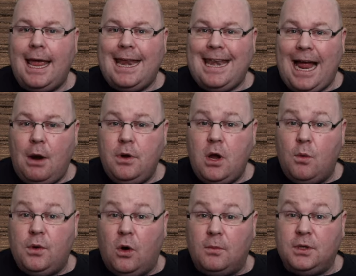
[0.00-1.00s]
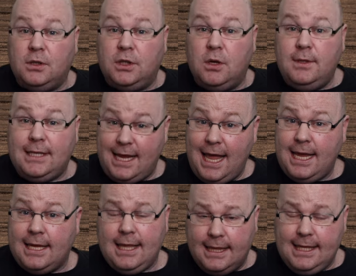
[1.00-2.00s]
Now we go with option 2 and we say, hey,
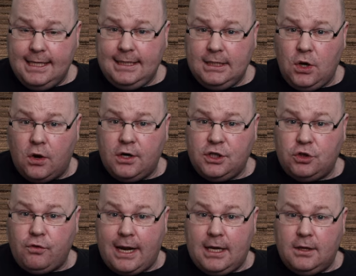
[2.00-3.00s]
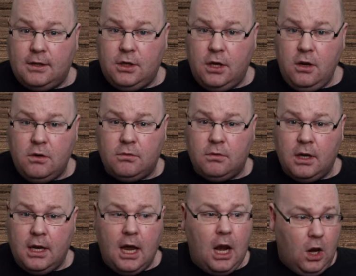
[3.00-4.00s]
this has got a strength too.
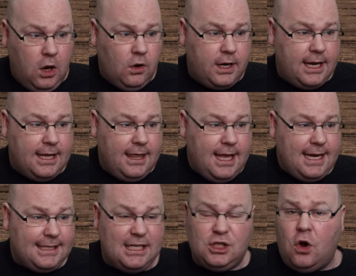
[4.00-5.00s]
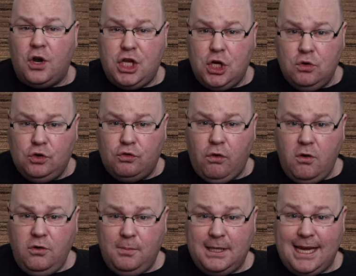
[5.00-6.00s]
Look at this, it's got huge
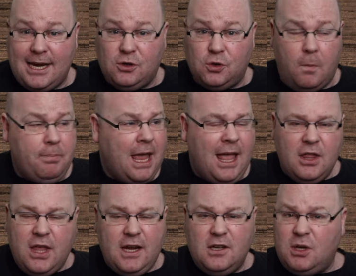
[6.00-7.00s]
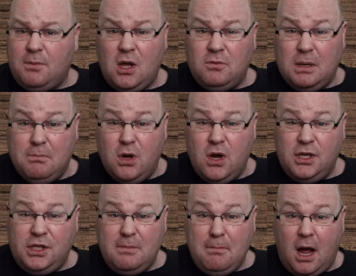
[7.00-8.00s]
growth potential. Think of some of those
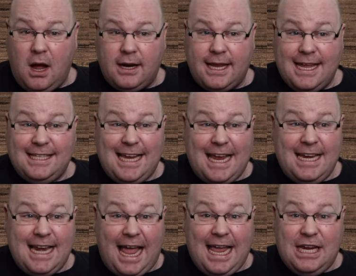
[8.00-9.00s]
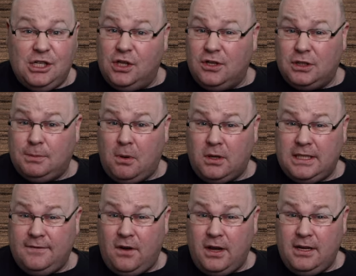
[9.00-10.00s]
emerging markets in Asia that
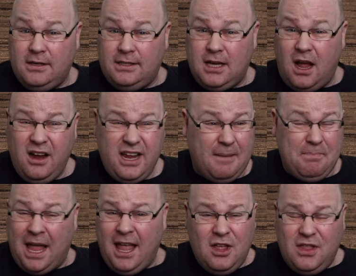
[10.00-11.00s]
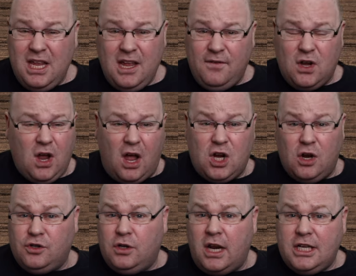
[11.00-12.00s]
Spotify could target. Think of a
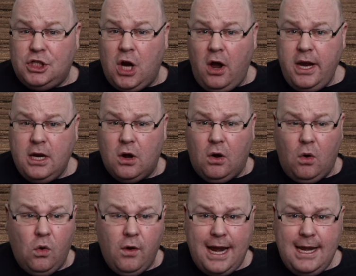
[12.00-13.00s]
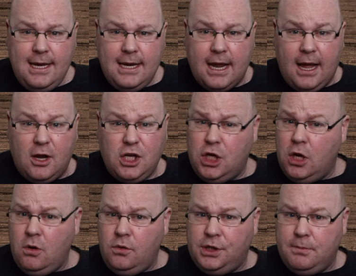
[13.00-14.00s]
country like China or India,
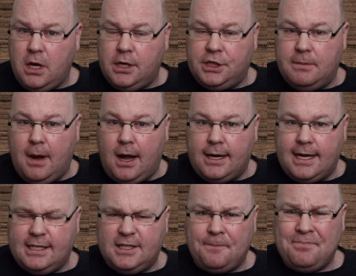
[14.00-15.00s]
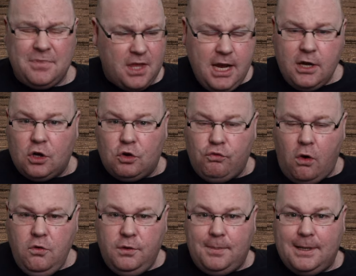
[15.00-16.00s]
huge emerging markets. Think of the
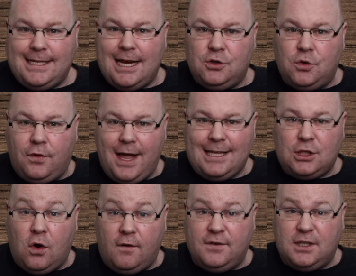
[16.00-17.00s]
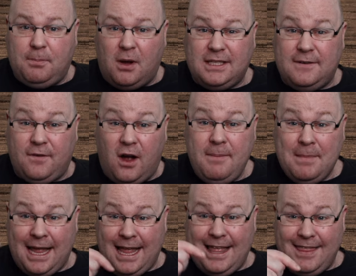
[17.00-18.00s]
growth potential that's got for Spotify.
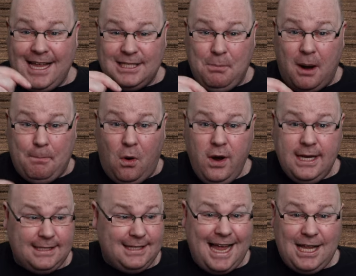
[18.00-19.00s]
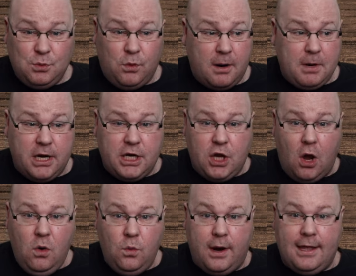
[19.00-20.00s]
That's my point. That's what I'm going to
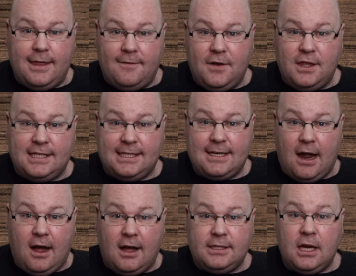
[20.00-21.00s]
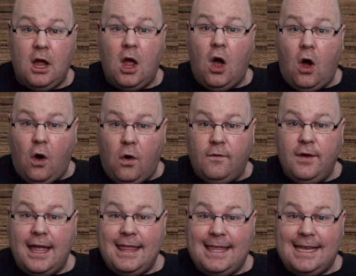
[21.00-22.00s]
go with for the start of
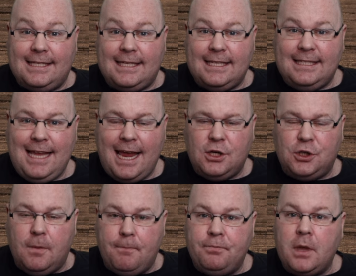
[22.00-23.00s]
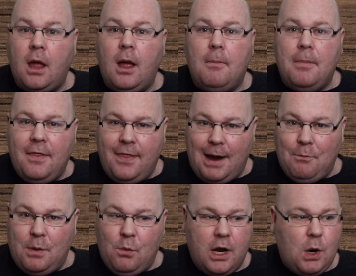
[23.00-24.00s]
this section. But then
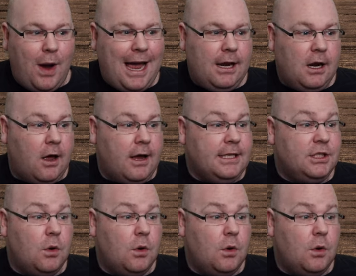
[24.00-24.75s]
we want to analyse.